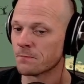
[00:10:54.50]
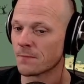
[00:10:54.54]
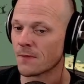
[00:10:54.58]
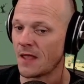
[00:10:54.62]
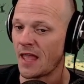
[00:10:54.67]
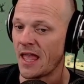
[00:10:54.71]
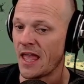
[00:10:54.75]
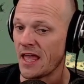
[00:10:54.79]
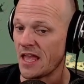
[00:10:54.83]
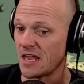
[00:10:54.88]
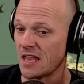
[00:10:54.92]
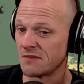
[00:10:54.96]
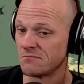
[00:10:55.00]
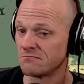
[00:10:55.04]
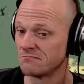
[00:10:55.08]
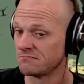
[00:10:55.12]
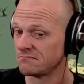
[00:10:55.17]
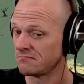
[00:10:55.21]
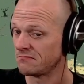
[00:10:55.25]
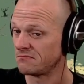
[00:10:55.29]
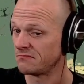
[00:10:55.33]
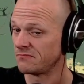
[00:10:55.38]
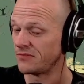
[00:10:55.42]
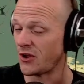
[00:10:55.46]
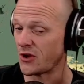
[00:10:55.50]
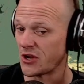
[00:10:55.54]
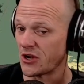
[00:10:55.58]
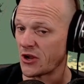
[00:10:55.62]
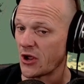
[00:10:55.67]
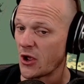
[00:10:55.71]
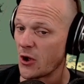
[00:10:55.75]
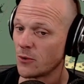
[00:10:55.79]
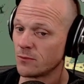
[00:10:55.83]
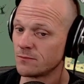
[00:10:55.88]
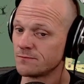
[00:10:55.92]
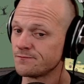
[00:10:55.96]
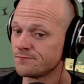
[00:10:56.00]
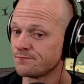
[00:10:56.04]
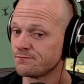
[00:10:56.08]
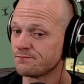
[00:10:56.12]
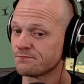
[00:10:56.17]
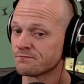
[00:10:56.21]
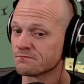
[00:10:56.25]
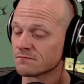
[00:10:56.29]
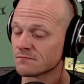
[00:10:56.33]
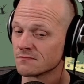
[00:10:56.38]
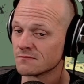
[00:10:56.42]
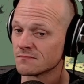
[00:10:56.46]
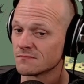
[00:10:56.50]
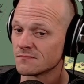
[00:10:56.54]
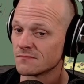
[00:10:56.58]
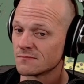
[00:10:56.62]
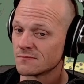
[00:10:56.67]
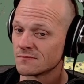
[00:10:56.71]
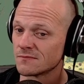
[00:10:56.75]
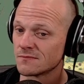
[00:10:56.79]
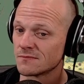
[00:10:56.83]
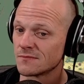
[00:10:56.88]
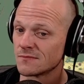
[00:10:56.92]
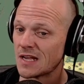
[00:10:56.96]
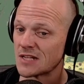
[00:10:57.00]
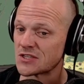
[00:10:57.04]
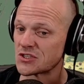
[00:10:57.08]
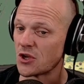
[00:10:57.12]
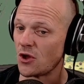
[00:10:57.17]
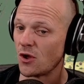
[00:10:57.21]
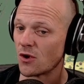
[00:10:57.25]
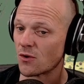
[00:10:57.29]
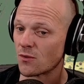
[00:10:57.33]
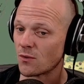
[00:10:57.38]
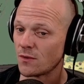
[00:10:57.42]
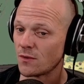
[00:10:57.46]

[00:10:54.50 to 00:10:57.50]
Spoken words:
And there you go. That's all